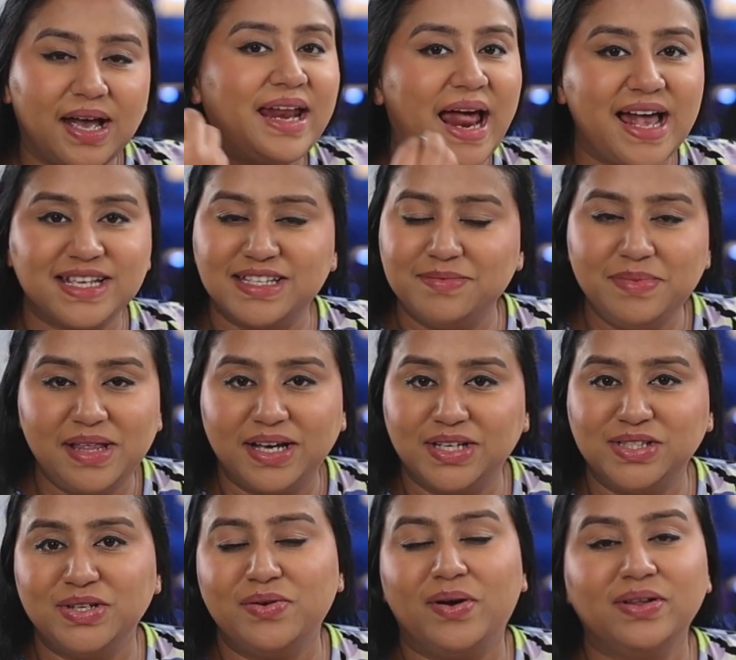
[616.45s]
It has to be like a
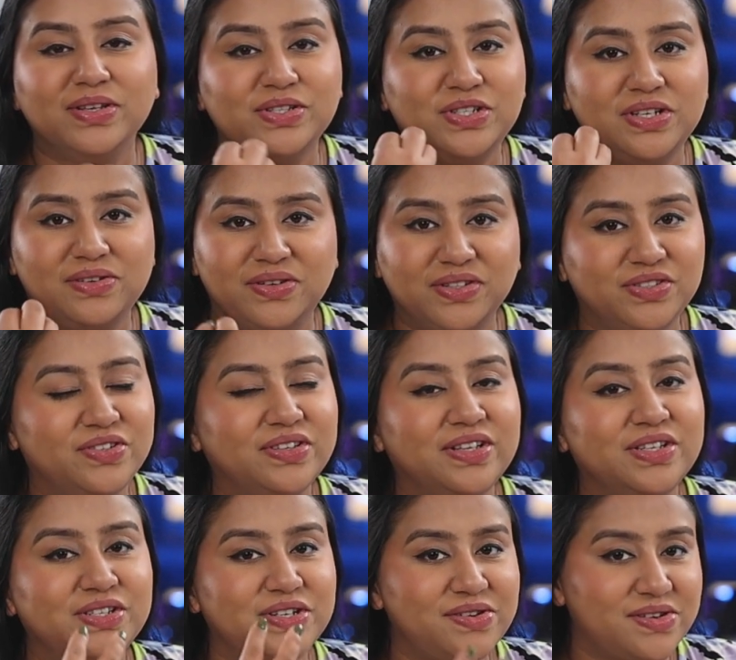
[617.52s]
duology or a
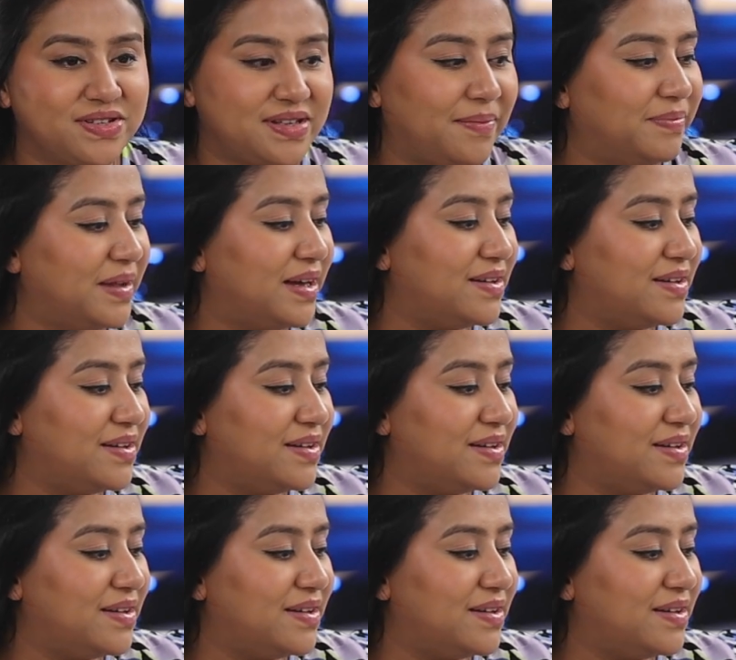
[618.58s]
trilogy or something,